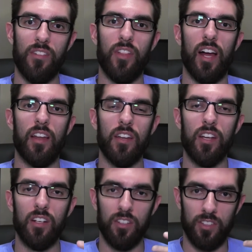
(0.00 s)
that
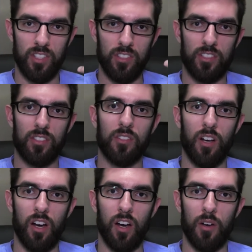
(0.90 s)
these
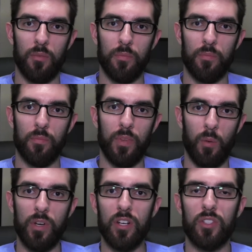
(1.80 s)
uh,
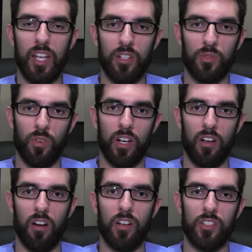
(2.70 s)
that Windows 10 is
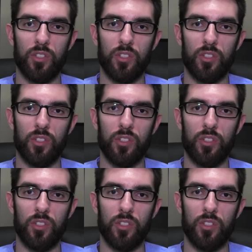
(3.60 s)
running on.